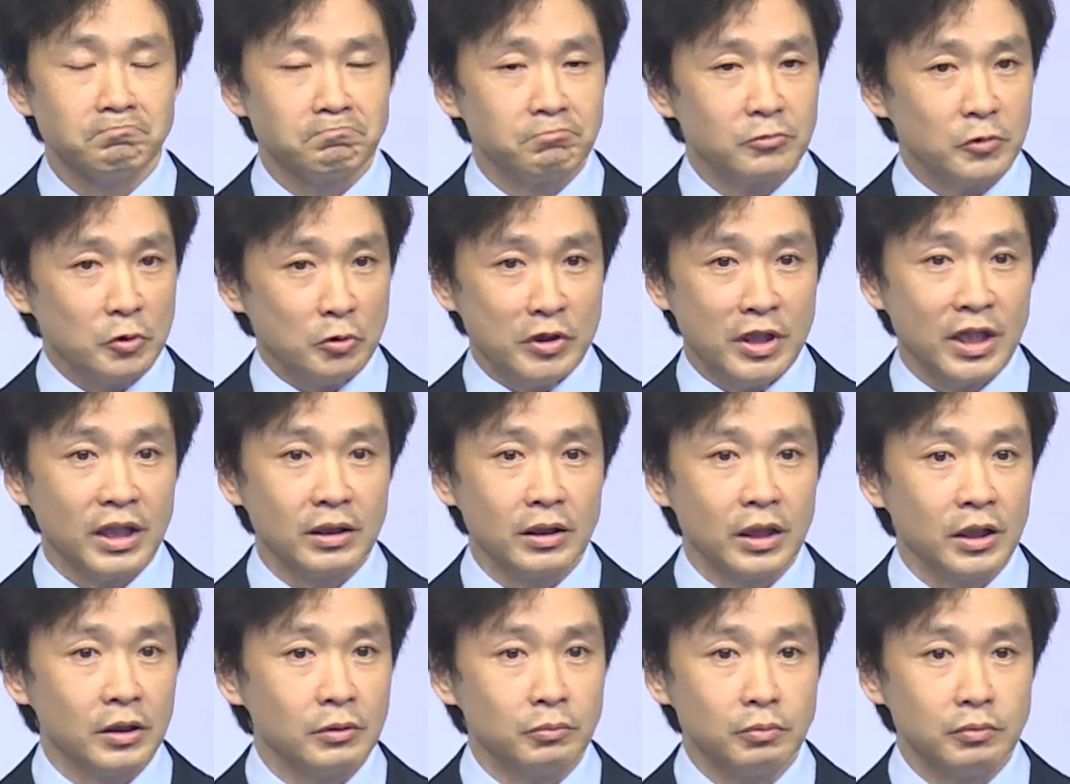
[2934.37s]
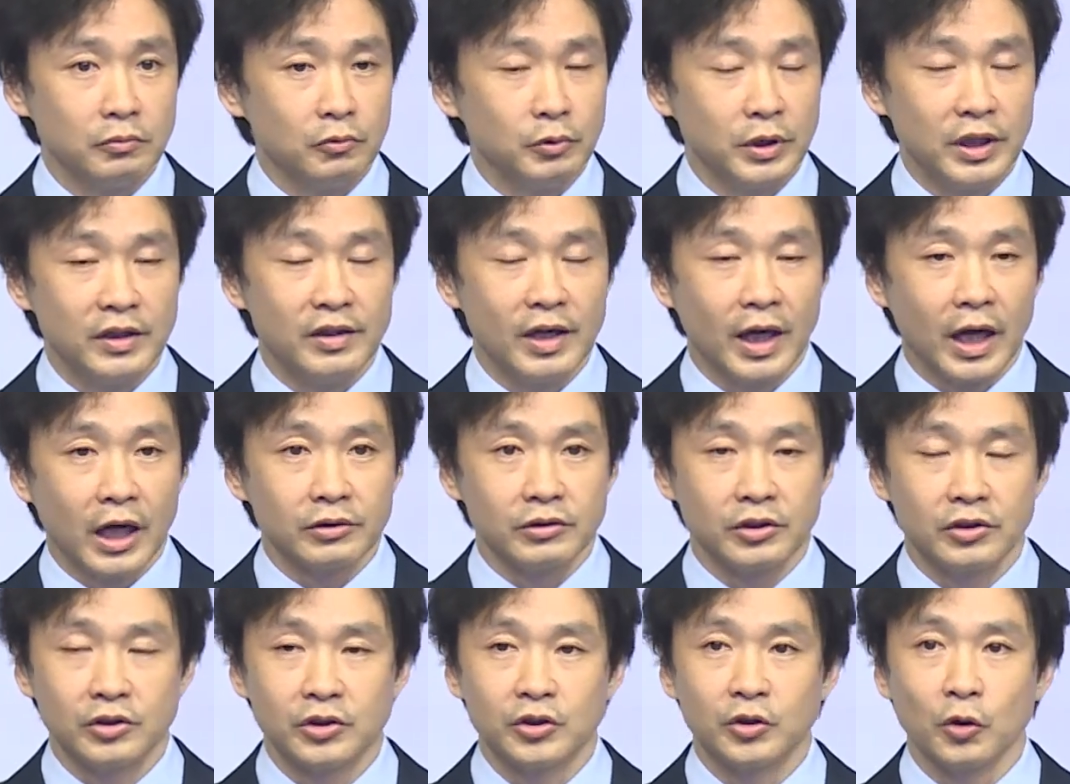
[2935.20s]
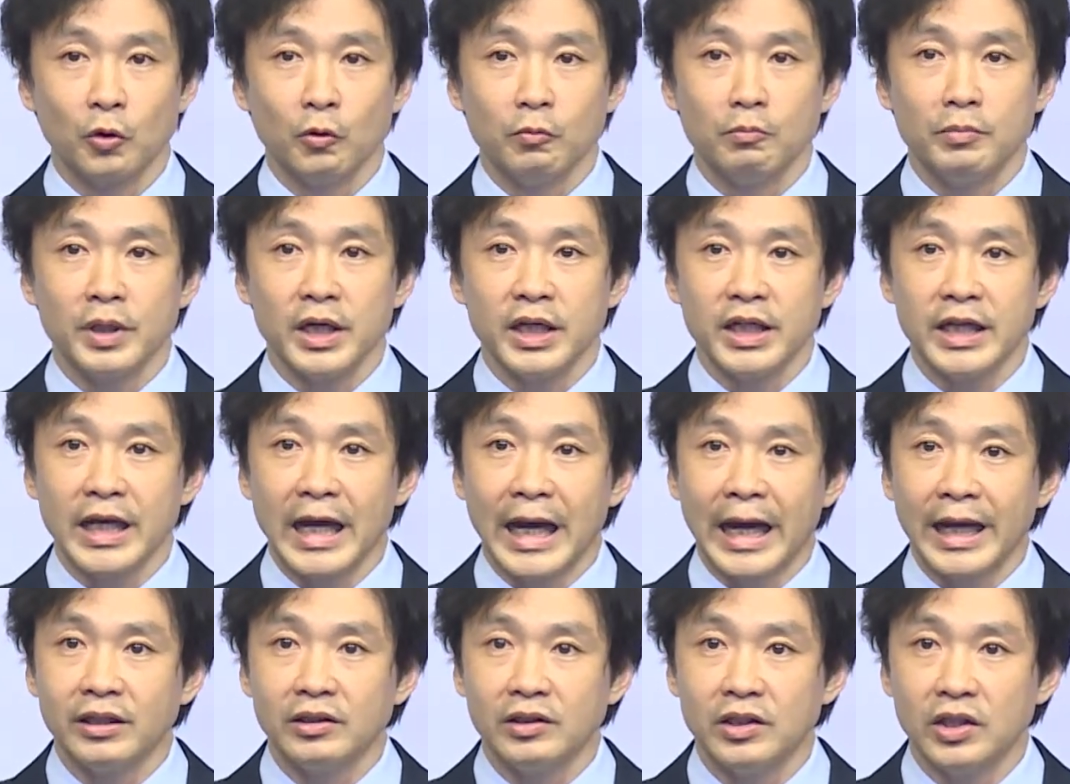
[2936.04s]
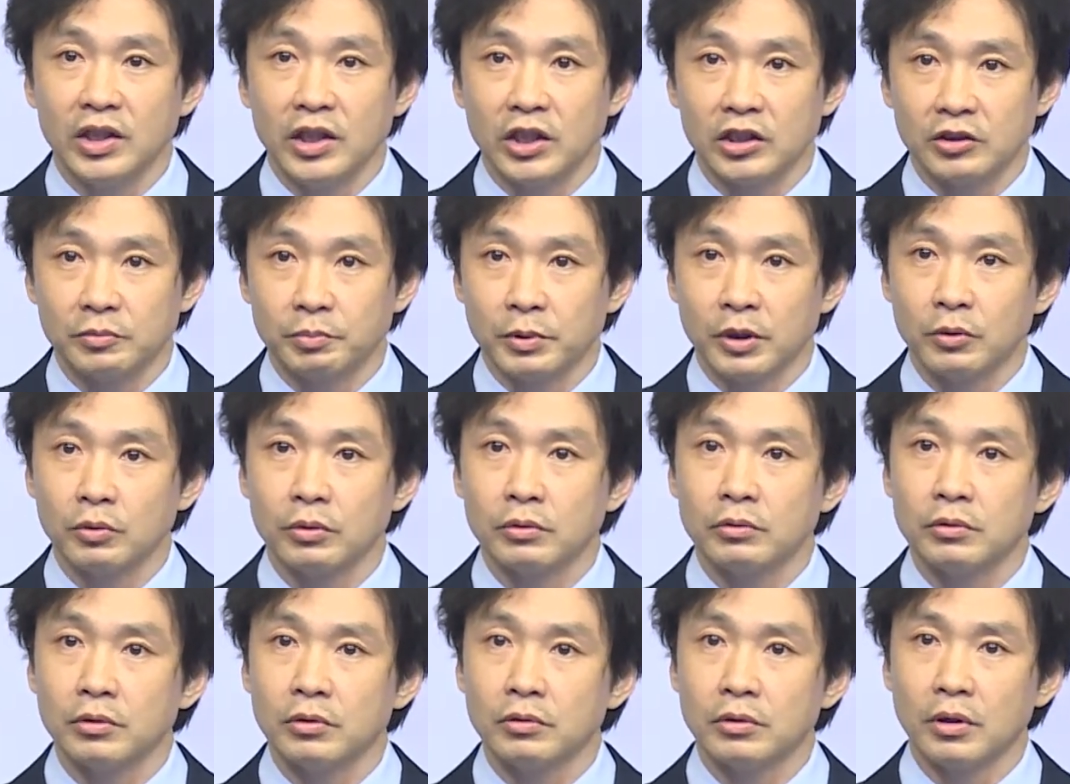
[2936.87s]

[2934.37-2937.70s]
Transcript: without so many ideas, but